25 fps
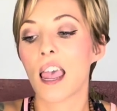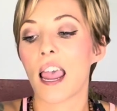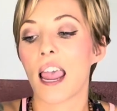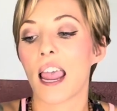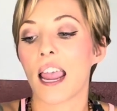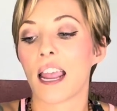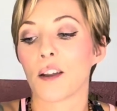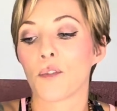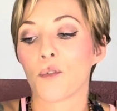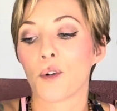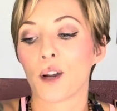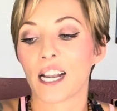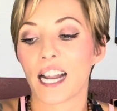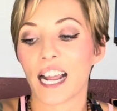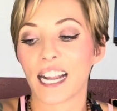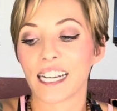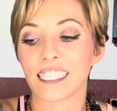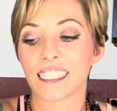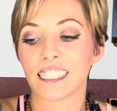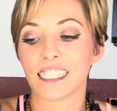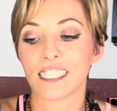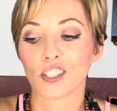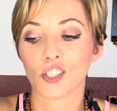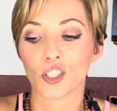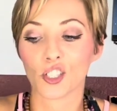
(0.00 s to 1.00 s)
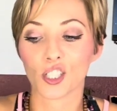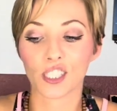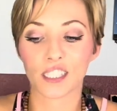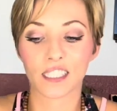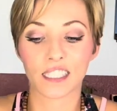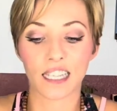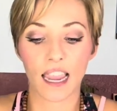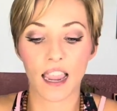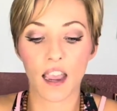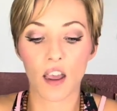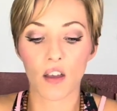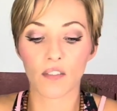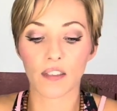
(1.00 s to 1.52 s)
And when I looked
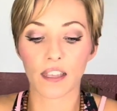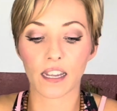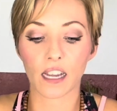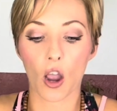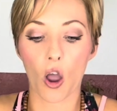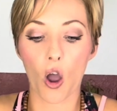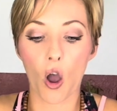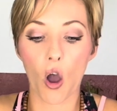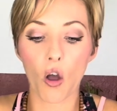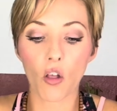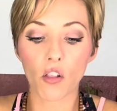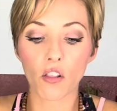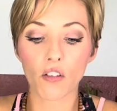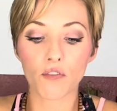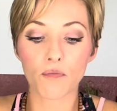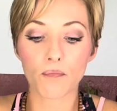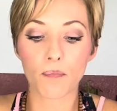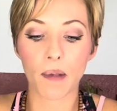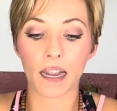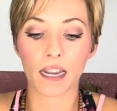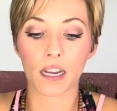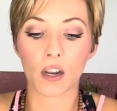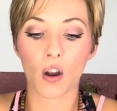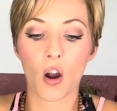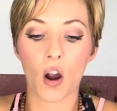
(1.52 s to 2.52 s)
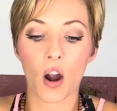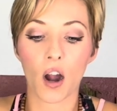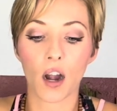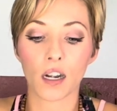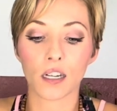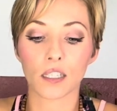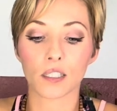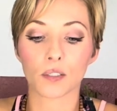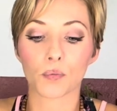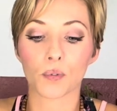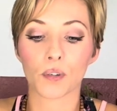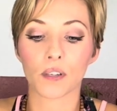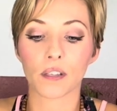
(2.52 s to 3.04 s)
down, like all of my
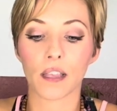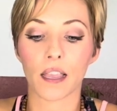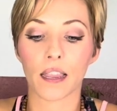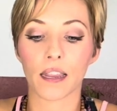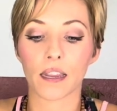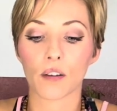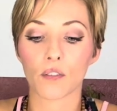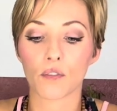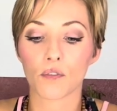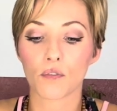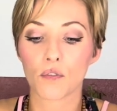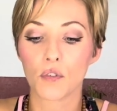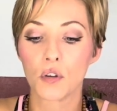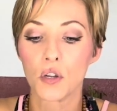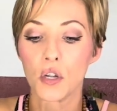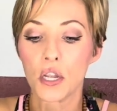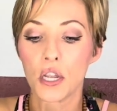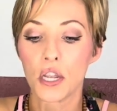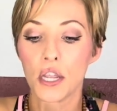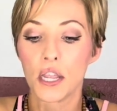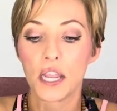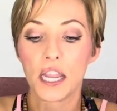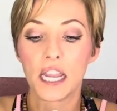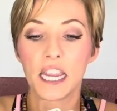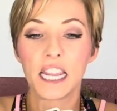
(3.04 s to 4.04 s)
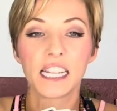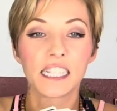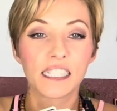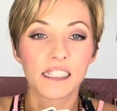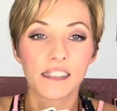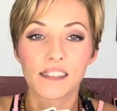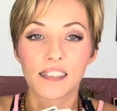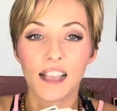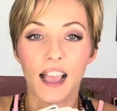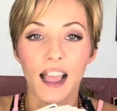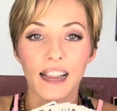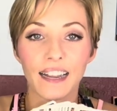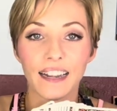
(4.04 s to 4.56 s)
cards were like
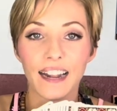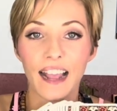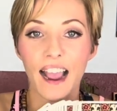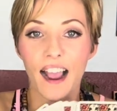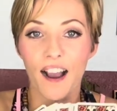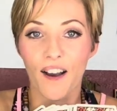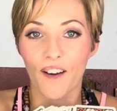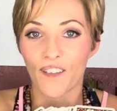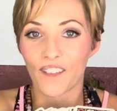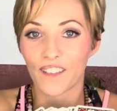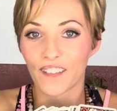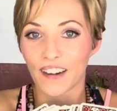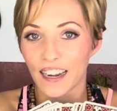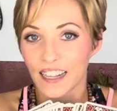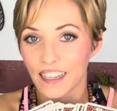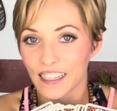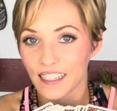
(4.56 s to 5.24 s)
inside out, right?